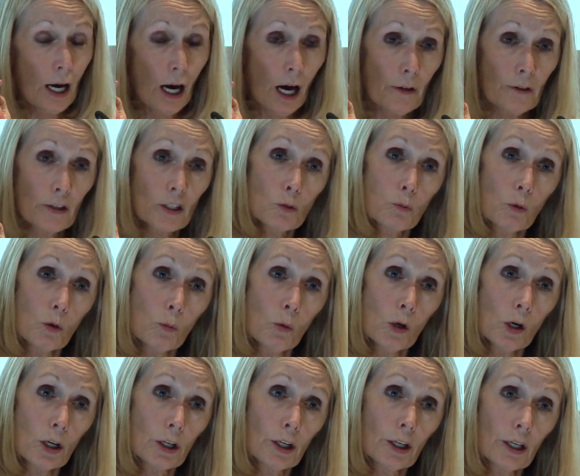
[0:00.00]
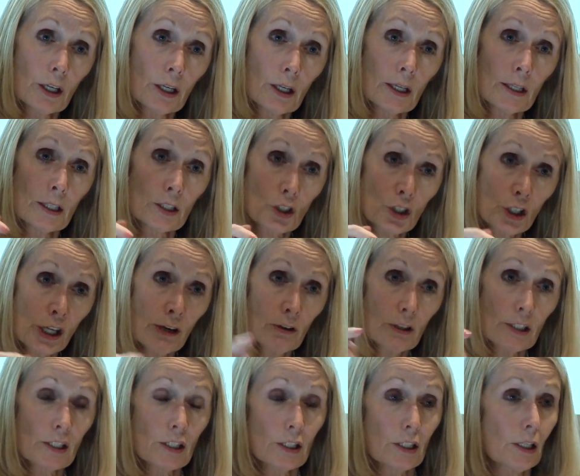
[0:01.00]
Others were working in a
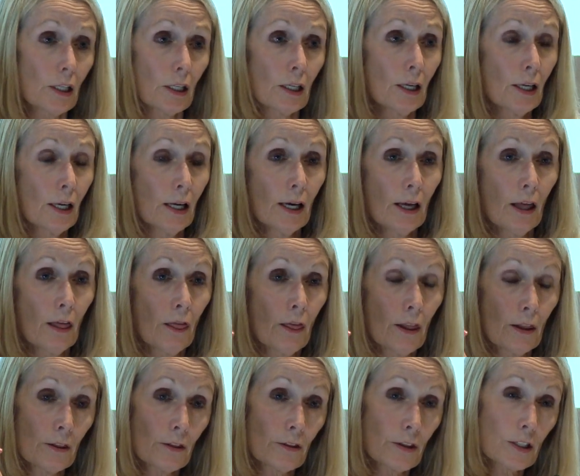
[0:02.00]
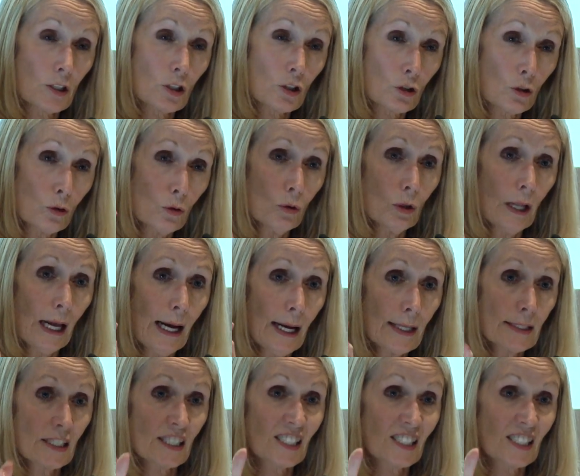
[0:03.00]
charity. The school had